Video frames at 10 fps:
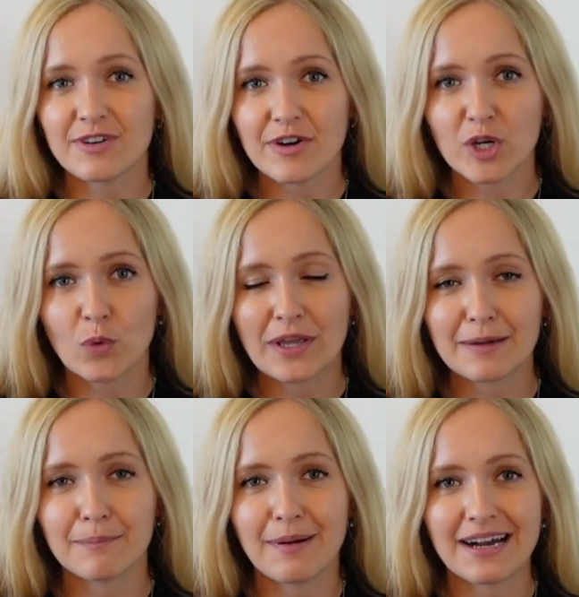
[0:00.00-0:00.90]
very
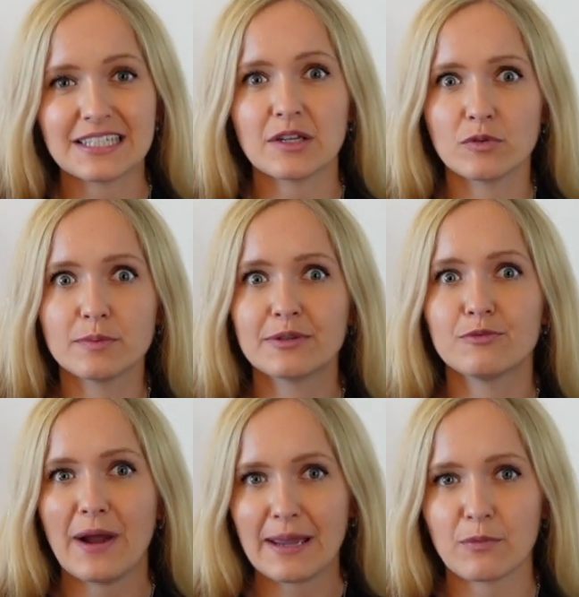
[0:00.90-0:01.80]
quick, but it will be
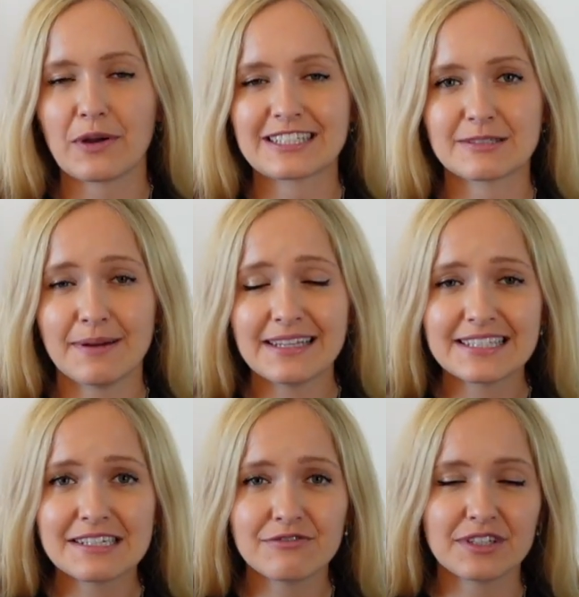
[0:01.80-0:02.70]
way more
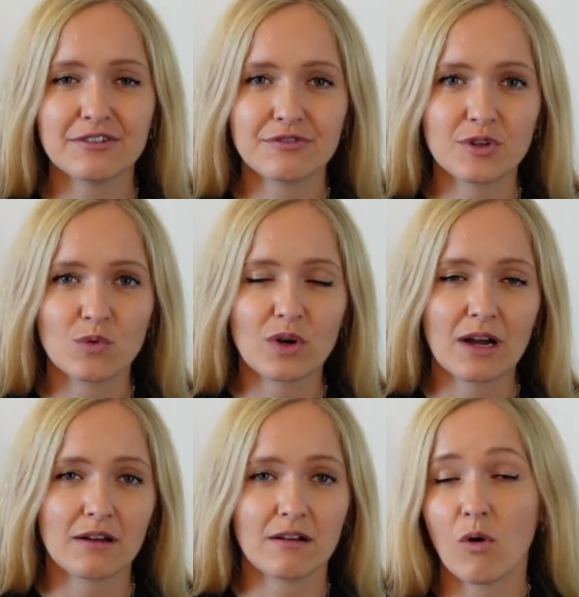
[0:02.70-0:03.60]
expensive if you
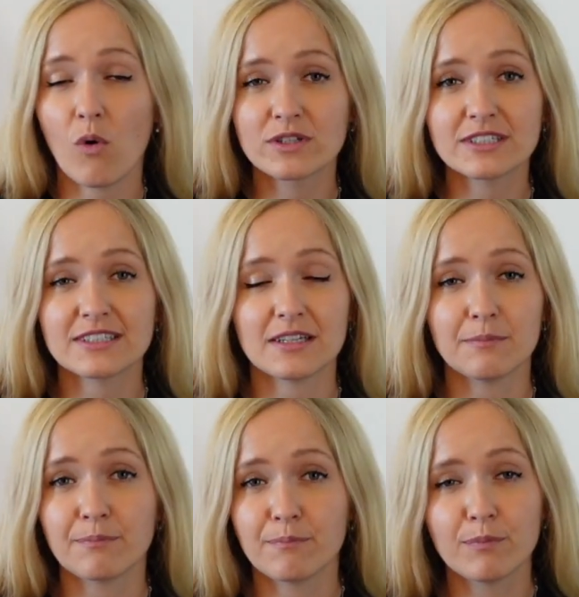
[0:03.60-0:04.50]
ordered
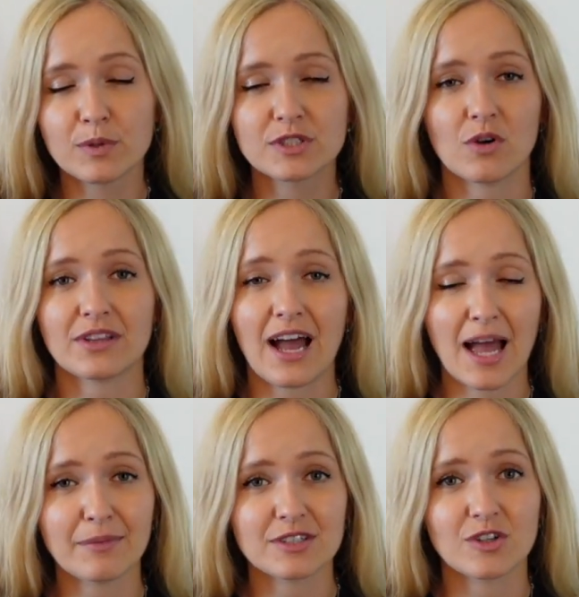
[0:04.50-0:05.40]
books on
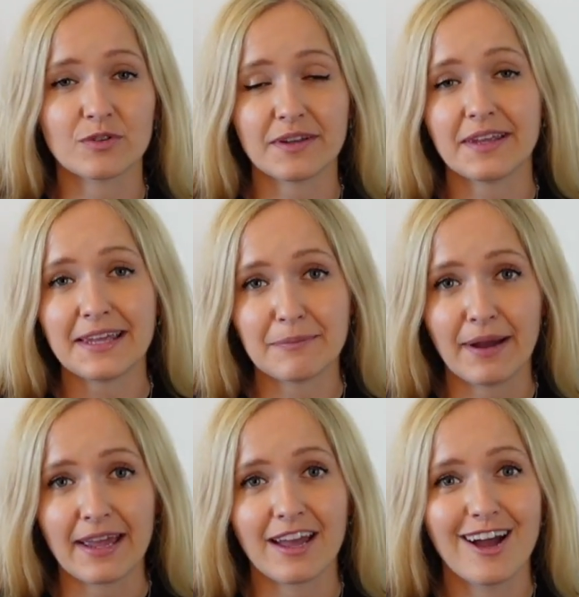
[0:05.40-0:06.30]
Amazon or
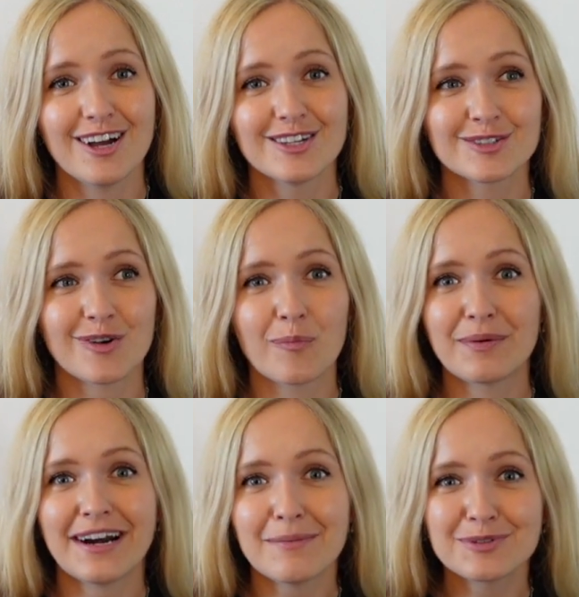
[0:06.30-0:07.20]
eBay. So
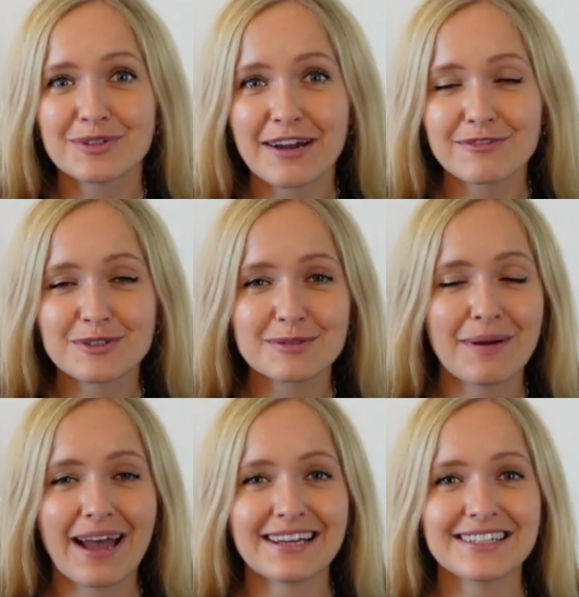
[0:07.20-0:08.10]
perhaps you have to
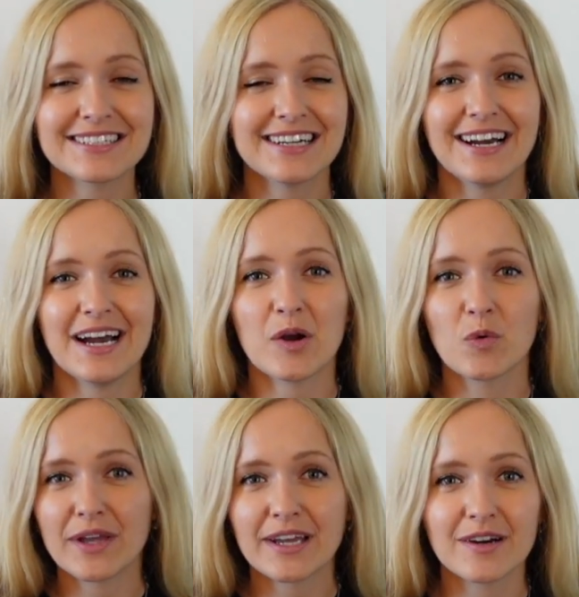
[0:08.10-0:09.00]
spend a
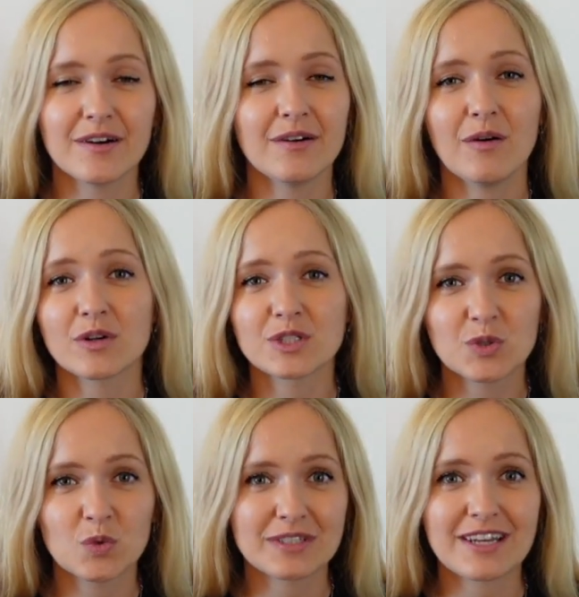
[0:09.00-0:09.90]
week or
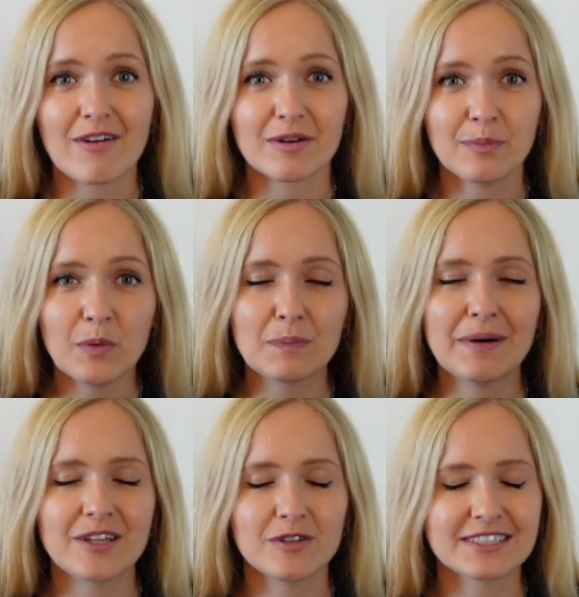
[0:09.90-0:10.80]
two without a book,
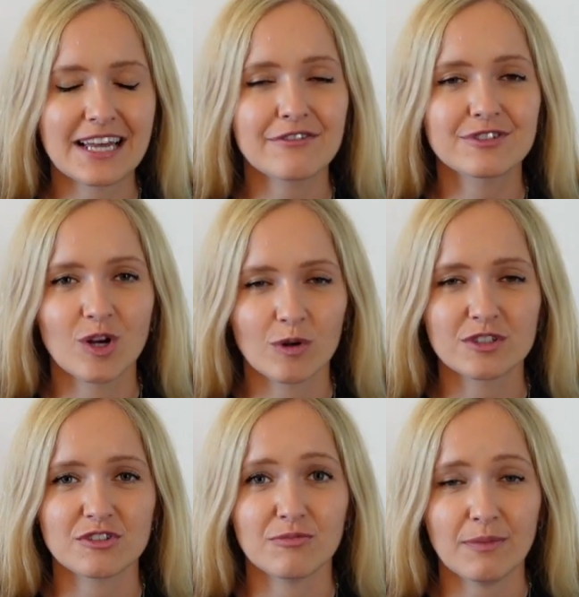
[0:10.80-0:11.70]
but you'll save
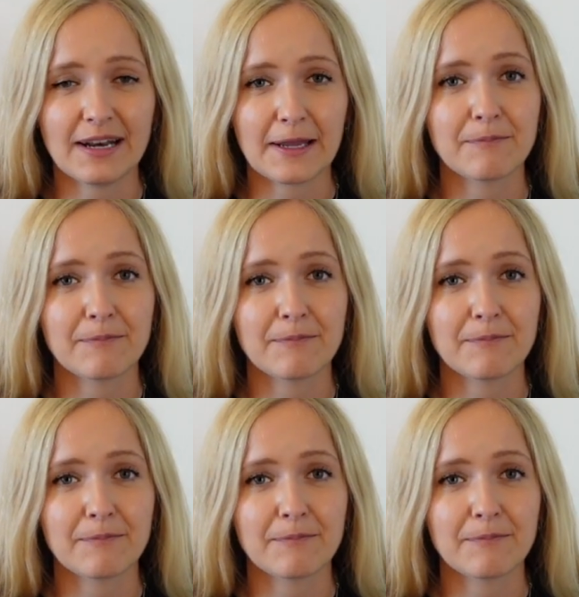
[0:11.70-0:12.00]
tons of money.